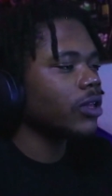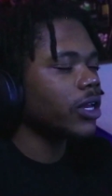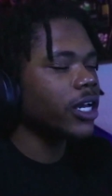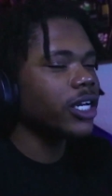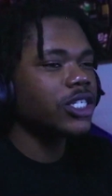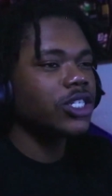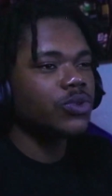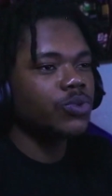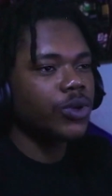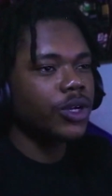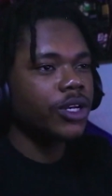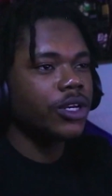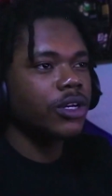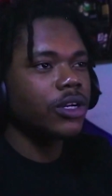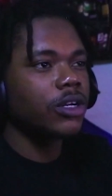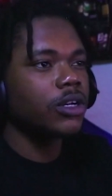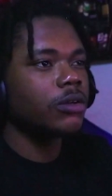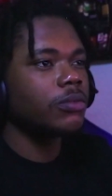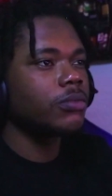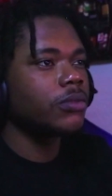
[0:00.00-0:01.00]
he just went
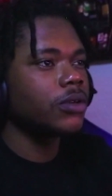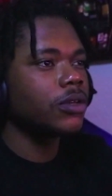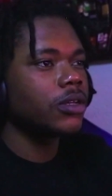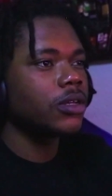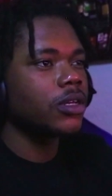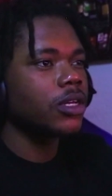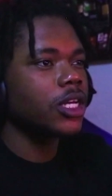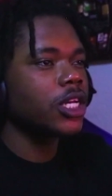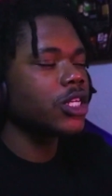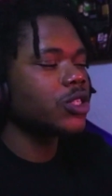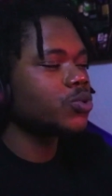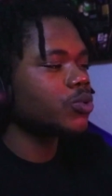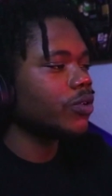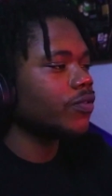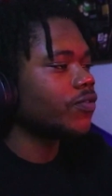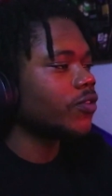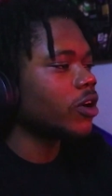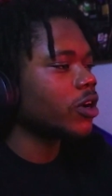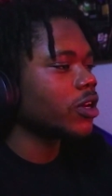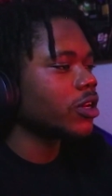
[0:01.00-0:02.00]
dumb. He just went
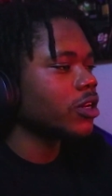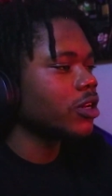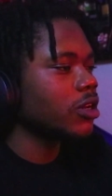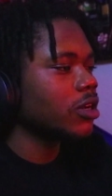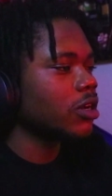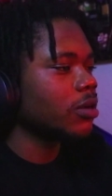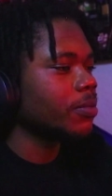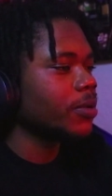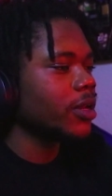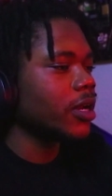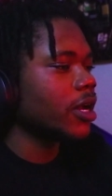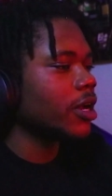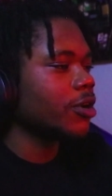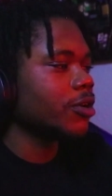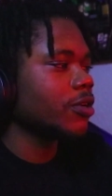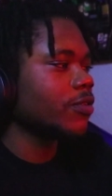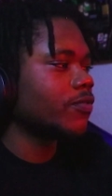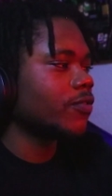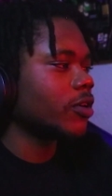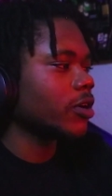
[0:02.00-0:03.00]
fucking dumb. He not
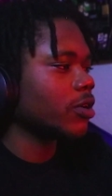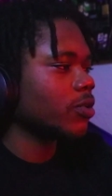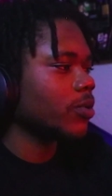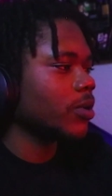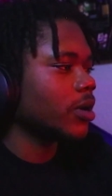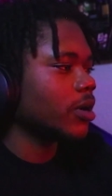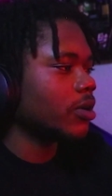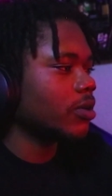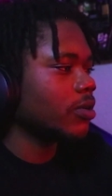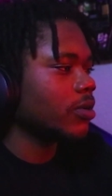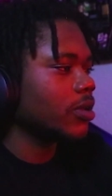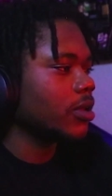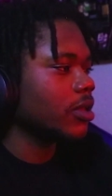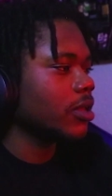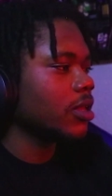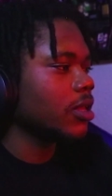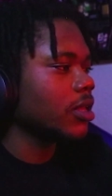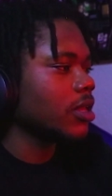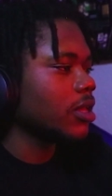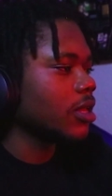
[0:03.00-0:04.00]
here to fuck around.
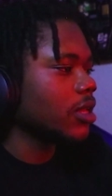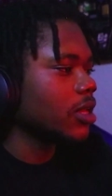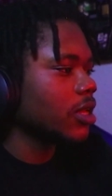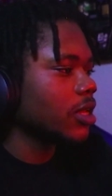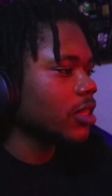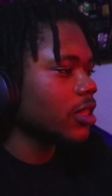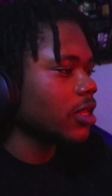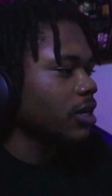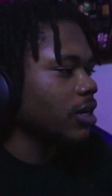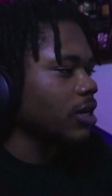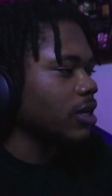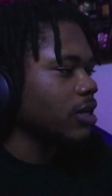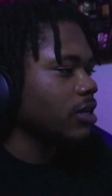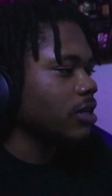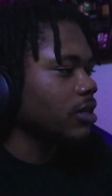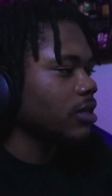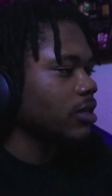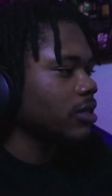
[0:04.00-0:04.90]
The nigga